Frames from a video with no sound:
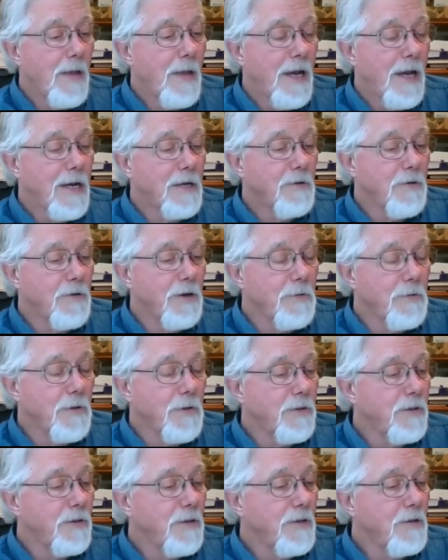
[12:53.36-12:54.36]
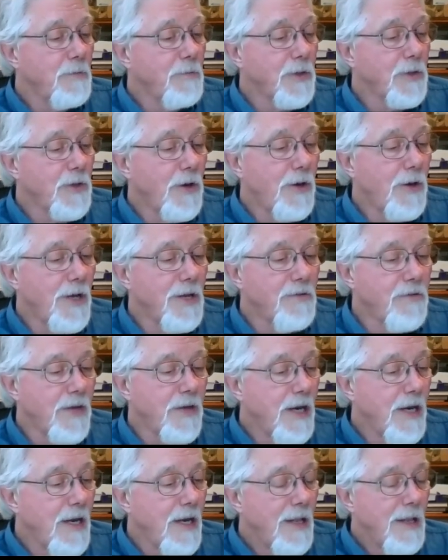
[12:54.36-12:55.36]
I agree with with all of
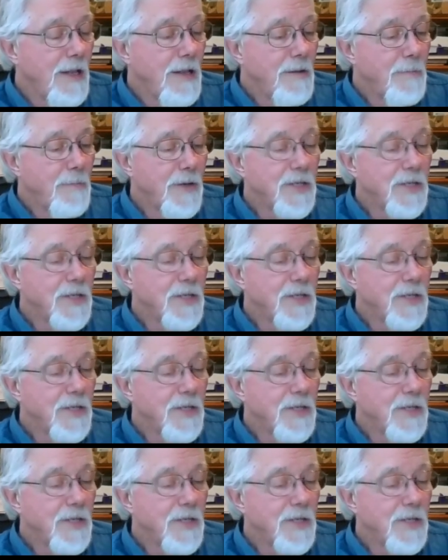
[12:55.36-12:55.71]
it, but